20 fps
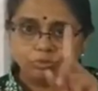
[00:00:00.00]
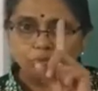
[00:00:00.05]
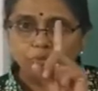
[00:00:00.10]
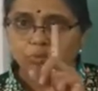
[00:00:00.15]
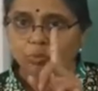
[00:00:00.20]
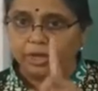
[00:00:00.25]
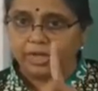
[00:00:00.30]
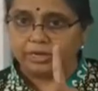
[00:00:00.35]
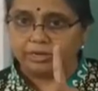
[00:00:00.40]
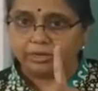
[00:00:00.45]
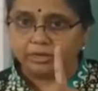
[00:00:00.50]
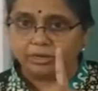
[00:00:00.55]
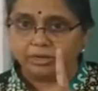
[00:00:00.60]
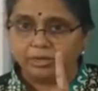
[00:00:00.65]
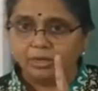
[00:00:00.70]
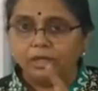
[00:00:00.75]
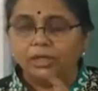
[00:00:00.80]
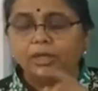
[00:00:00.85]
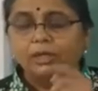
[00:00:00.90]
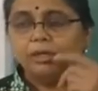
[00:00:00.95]
1
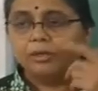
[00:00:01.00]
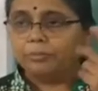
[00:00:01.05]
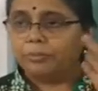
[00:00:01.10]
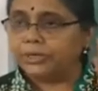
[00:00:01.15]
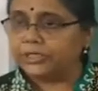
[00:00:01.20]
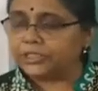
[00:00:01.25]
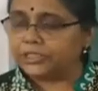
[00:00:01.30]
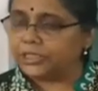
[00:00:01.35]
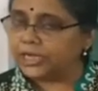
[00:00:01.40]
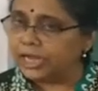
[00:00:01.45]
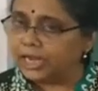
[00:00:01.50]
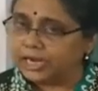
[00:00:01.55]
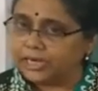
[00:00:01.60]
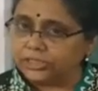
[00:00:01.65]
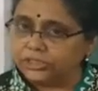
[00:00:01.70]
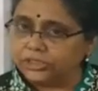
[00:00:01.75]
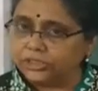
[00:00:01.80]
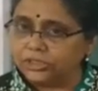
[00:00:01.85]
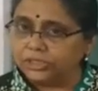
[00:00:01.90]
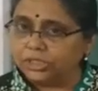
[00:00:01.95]
but
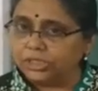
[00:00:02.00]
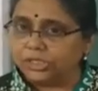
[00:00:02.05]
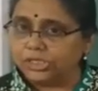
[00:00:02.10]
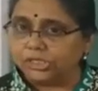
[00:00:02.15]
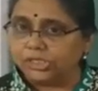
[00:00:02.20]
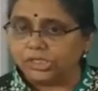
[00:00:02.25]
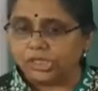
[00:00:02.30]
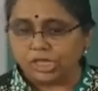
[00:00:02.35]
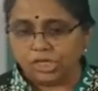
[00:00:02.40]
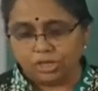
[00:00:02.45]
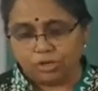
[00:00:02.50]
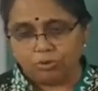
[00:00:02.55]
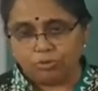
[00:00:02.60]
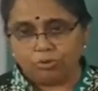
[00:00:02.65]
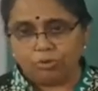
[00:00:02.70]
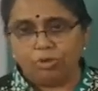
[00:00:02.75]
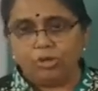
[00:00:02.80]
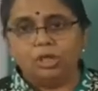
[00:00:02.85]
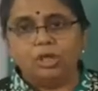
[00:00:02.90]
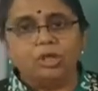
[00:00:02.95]
charge 0.
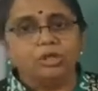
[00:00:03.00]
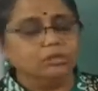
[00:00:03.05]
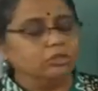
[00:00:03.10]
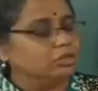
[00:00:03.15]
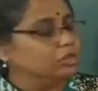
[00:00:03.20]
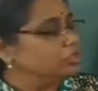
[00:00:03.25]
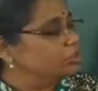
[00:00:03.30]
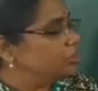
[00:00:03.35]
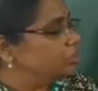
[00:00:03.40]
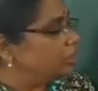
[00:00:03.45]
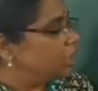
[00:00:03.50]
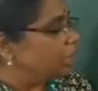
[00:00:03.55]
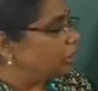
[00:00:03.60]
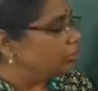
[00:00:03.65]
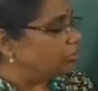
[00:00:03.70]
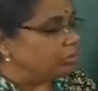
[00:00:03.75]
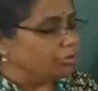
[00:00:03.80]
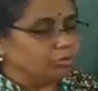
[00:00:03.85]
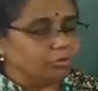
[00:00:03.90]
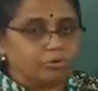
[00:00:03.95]
So this is how
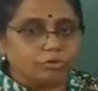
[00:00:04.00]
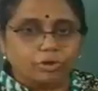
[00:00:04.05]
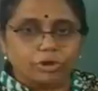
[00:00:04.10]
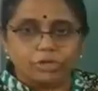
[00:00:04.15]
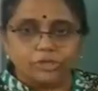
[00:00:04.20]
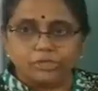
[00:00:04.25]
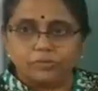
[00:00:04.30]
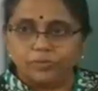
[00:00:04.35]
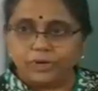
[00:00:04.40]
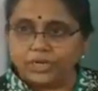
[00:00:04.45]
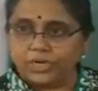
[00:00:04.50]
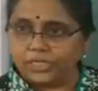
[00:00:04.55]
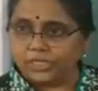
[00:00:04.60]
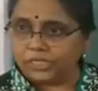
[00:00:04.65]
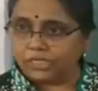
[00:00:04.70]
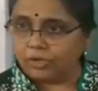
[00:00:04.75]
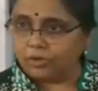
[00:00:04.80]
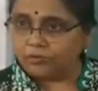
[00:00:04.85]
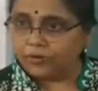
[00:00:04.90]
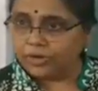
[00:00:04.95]
neutrons were
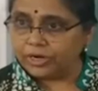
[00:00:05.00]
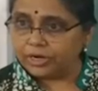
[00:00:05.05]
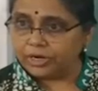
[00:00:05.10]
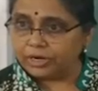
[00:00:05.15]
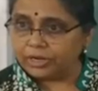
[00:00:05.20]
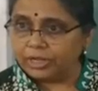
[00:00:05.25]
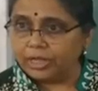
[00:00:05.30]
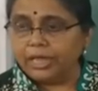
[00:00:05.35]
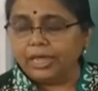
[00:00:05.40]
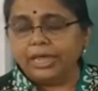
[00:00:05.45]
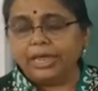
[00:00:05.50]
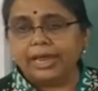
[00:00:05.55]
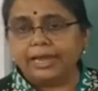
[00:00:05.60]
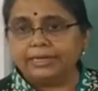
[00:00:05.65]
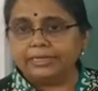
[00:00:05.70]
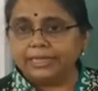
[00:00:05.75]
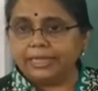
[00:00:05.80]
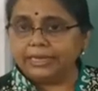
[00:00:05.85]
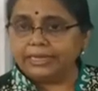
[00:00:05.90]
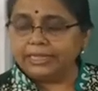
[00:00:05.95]
discovered. And
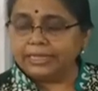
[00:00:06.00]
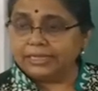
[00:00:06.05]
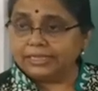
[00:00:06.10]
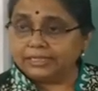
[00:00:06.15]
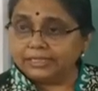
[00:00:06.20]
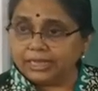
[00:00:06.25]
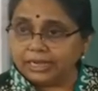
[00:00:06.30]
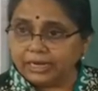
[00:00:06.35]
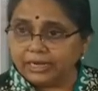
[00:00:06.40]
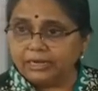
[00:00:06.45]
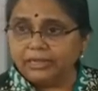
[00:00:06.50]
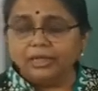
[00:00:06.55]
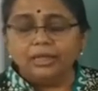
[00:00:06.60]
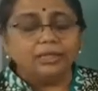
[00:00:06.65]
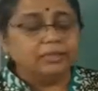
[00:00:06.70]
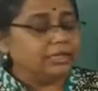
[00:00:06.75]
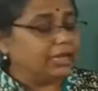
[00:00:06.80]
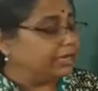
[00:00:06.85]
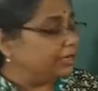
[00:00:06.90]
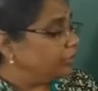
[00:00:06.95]
then he said
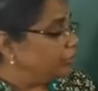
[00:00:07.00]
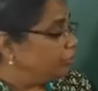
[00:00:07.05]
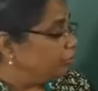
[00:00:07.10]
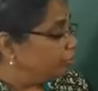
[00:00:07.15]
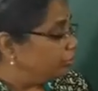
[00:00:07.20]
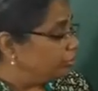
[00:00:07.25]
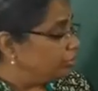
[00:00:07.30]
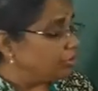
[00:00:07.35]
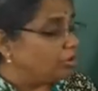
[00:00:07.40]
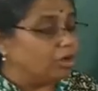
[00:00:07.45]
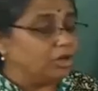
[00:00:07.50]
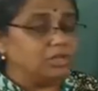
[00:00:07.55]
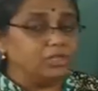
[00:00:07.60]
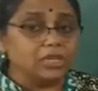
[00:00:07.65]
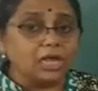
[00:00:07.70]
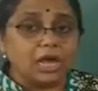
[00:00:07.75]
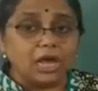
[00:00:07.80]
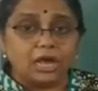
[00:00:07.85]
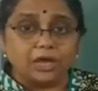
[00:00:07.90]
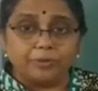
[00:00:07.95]
that neutrons
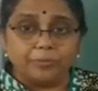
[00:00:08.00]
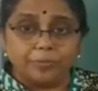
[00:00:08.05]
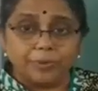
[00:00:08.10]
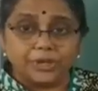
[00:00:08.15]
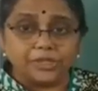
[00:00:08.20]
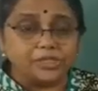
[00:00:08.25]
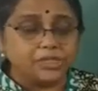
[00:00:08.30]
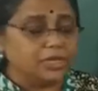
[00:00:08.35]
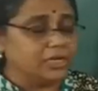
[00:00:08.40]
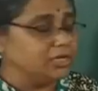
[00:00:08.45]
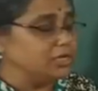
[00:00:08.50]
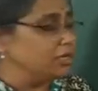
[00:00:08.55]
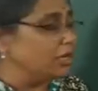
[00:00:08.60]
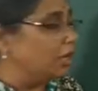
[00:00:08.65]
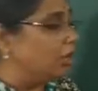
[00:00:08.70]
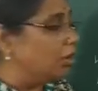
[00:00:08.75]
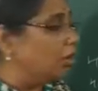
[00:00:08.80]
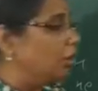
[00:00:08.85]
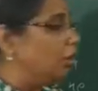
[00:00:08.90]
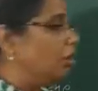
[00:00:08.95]
are present
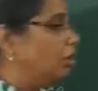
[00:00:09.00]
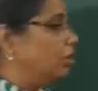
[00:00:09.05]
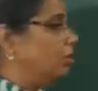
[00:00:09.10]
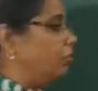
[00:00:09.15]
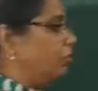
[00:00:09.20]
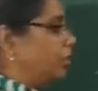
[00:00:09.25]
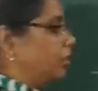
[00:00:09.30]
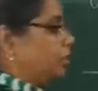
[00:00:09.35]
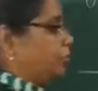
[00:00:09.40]
along with